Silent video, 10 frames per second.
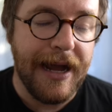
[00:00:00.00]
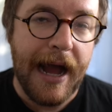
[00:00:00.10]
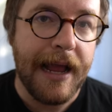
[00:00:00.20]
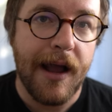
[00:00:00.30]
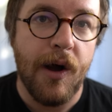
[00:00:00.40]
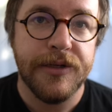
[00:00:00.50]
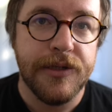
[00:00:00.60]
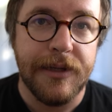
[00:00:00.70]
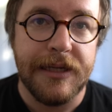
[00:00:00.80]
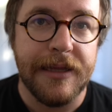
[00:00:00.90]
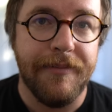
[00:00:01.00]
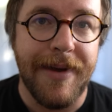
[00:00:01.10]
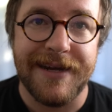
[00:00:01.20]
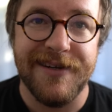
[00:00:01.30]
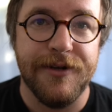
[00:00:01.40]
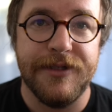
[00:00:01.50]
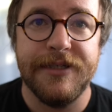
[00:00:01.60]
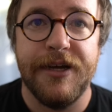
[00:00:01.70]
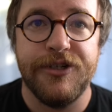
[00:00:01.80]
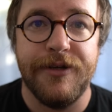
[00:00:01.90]
I also think that MacIntyre's
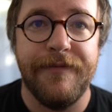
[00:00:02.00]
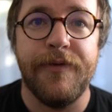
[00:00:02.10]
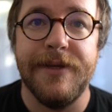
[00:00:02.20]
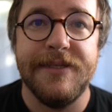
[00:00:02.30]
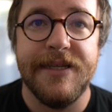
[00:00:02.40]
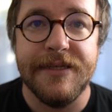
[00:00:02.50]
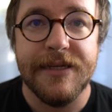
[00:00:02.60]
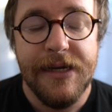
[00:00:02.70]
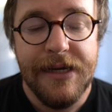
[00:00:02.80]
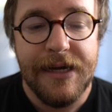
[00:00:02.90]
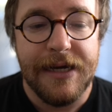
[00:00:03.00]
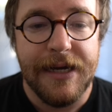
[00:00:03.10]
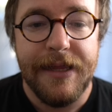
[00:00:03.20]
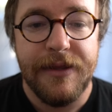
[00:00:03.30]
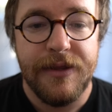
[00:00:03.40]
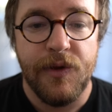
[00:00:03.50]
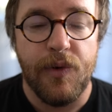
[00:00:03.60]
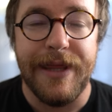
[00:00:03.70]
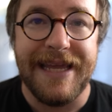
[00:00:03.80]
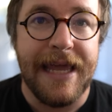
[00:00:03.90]
discussion of, for instance, the
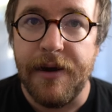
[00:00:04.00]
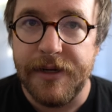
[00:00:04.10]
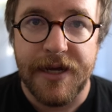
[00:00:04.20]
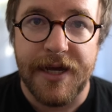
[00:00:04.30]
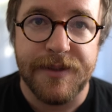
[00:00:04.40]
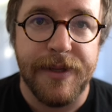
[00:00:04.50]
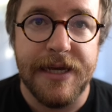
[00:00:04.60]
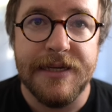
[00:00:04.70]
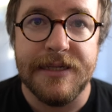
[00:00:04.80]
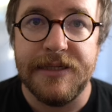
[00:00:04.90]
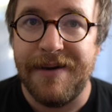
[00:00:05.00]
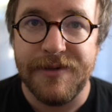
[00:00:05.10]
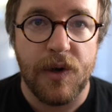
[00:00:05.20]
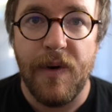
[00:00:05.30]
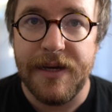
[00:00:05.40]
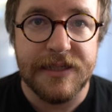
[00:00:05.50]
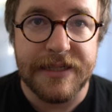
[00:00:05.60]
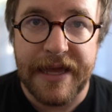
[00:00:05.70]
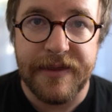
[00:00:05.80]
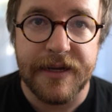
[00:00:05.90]
role that caritas plays in Thomas
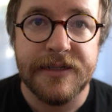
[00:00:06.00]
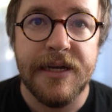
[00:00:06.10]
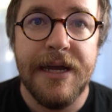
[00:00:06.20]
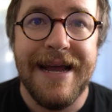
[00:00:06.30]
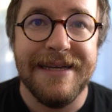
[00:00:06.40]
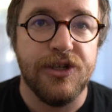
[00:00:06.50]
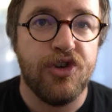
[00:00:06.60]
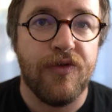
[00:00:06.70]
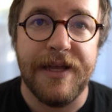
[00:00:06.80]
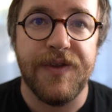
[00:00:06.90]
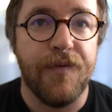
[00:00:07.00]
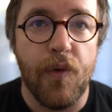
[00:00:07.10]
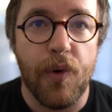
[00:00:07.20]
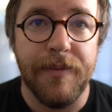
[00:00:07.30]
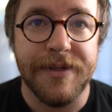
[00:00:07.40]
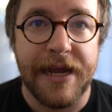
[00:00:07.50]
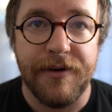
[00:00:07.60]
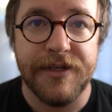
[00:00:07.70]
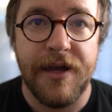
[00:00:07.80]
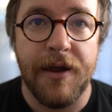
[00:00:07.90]
Aquinas' ethics as it transforms
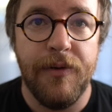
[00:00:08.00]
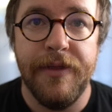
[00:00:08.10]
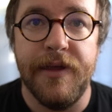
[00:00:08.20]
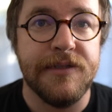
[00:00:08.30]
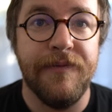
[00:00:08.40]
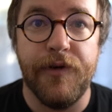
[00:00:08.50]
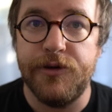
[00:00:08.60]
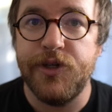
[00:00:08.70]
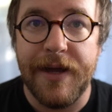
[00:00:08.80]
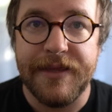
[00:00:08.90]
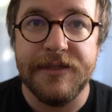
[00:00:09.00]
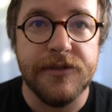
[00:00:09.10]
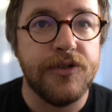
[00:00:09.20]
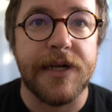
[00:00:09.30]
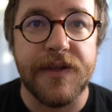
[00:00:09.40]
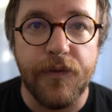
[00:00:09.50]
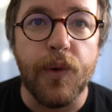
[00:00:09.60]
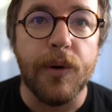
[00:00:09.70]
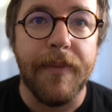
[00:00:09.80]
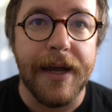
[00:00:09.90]
Aristotle, and thus virtue ethics is
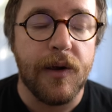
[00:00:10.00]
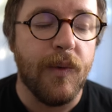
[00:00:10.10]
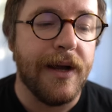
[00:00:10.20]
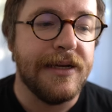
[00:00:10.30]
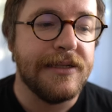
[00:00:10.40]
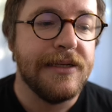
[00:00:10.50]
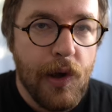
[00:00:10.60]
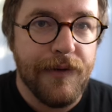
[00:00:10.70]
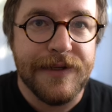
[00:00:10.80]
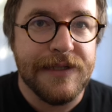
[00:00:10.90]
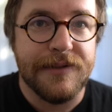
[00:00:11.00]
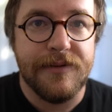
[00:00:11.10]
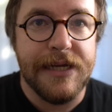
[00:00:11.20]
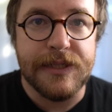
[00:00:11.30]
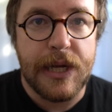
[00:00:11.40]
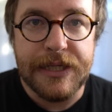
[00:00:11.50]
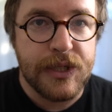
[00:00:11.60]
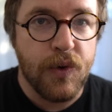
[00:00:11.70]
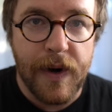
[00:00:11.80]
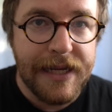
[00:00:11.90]
transformed by Aquinas. All this is
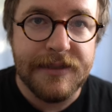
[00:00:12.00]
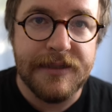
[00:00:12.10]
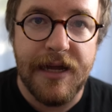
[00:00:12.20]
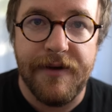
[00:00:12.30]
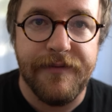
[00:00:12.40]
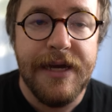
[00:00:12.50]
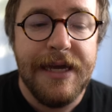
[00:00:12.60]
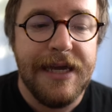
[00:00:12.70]
great stuff.